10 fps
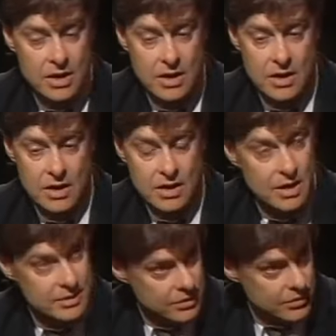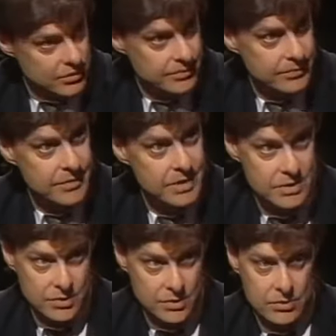Uh, County Cork,
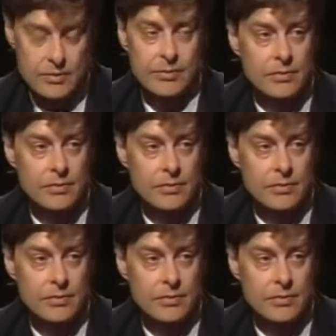East Cork.